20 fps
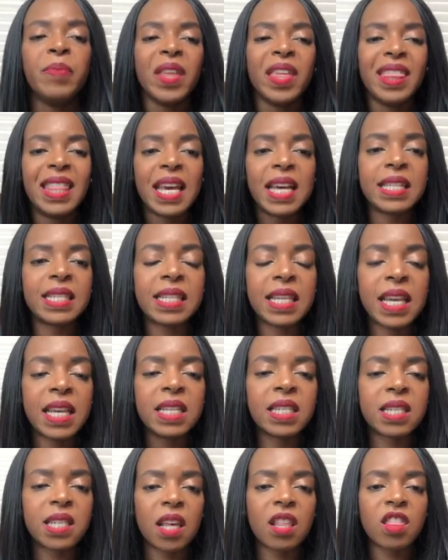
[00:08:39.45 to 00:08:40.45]
this
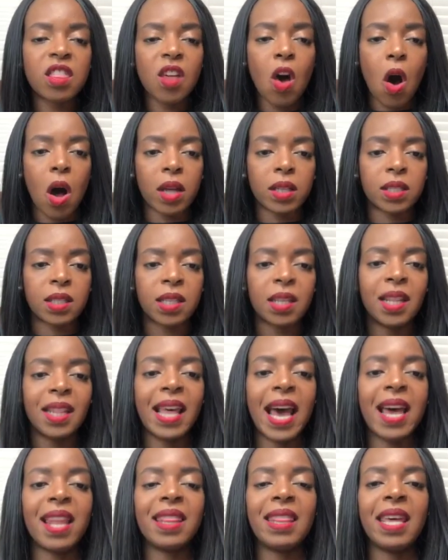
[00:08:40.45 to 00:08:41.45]
is the thought
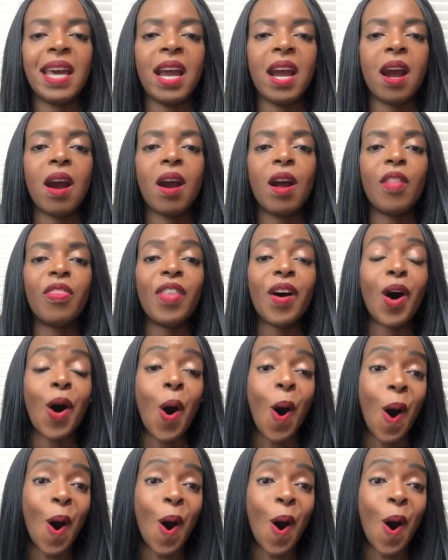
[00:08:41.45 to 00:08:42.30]
that they are the